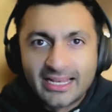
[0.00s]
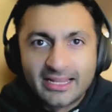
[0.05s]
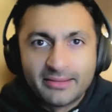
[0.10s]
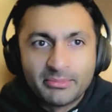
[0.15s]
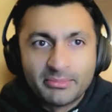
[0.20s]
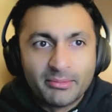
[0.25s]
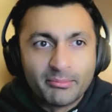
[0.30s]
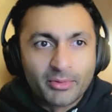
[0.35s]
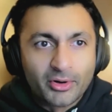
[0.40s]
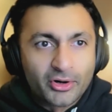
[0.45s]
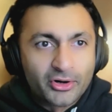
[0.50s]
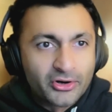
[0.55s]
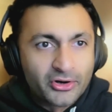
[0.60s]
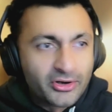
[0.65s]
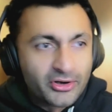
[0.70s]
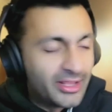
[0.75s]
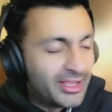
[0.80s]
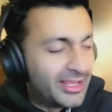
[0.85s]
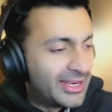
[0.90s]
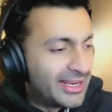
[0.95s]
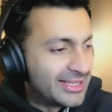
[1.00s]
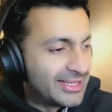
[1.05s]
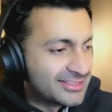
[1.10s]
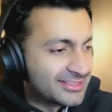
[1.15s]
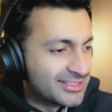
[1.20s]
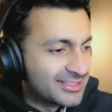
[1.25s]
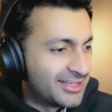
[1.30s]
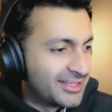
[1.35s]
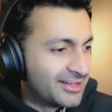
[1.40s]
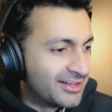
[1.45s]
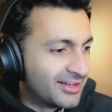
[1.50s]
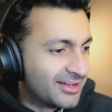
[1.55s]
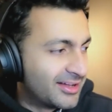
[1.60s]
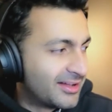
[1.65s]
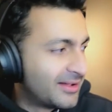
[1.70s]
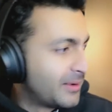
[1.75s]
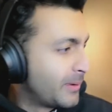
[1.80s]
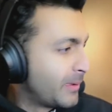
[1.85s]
had been murdered, and I said, uh,